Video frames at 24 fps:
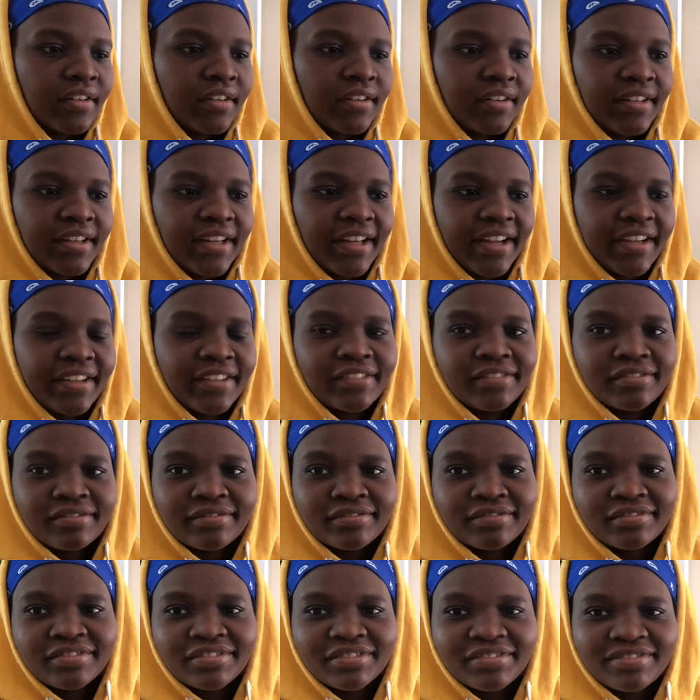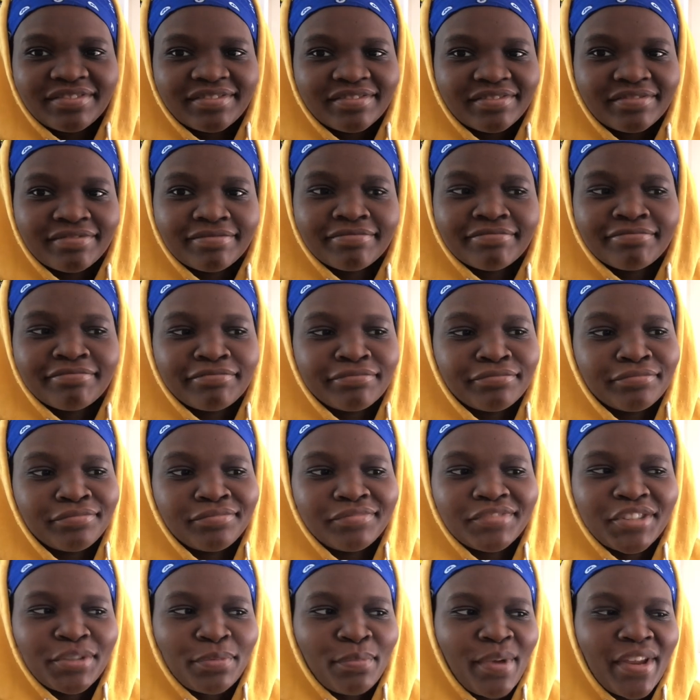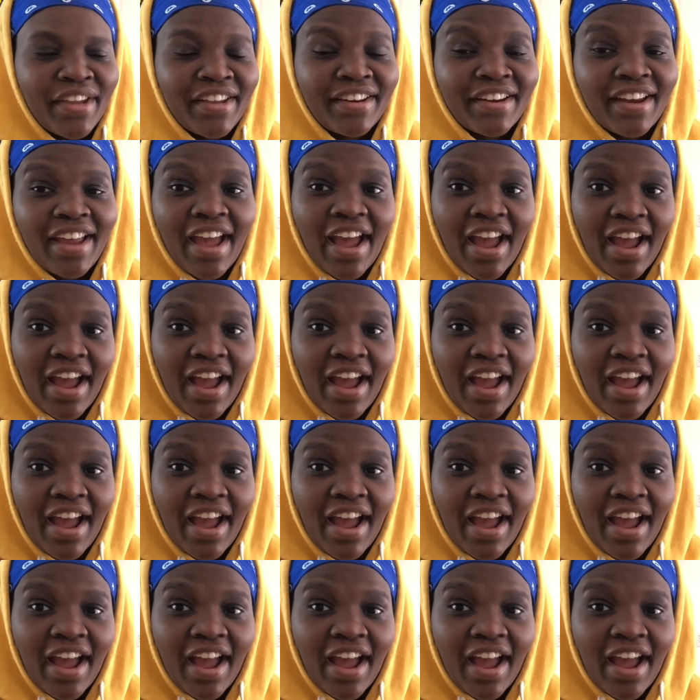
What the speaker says: like, Jamaican